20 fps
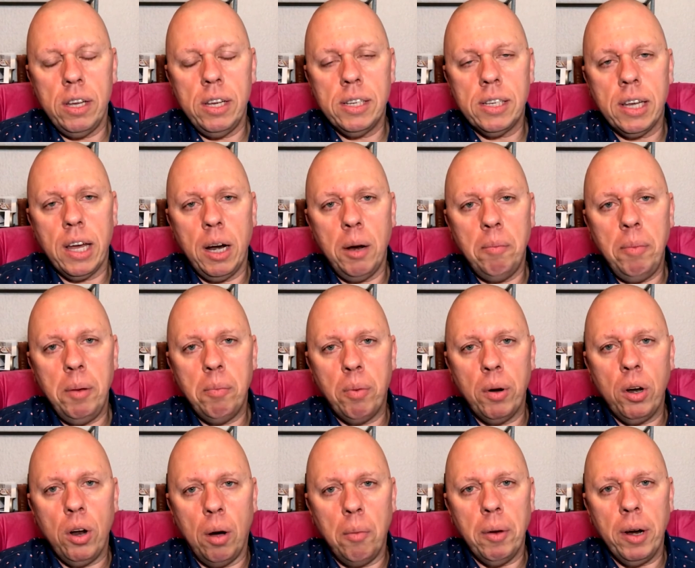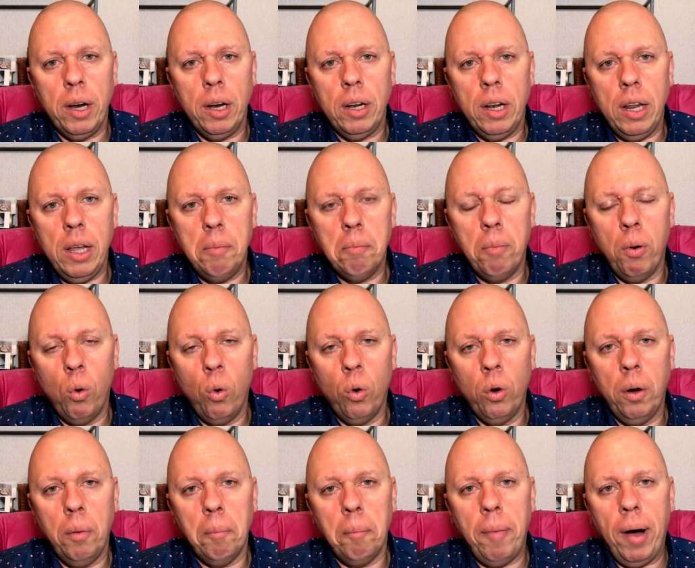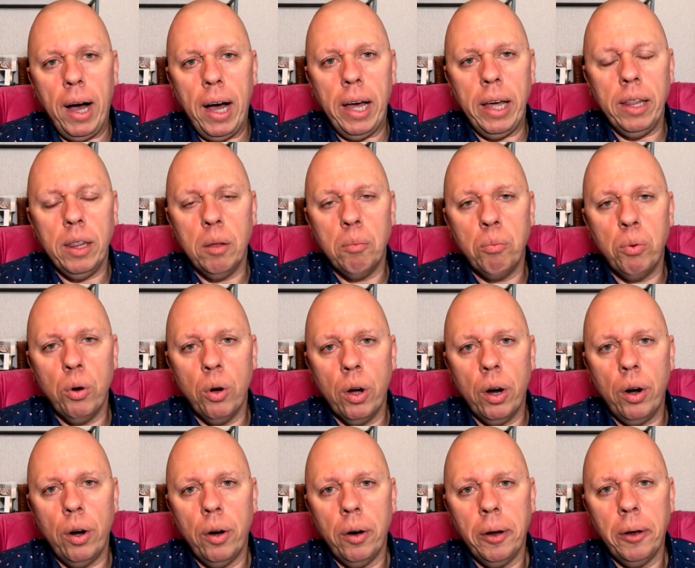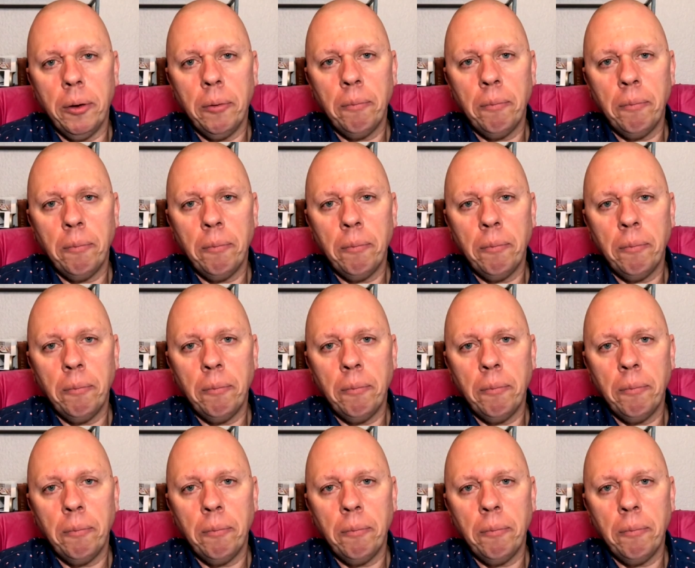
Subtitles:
is going to be predominantly borne by the poor.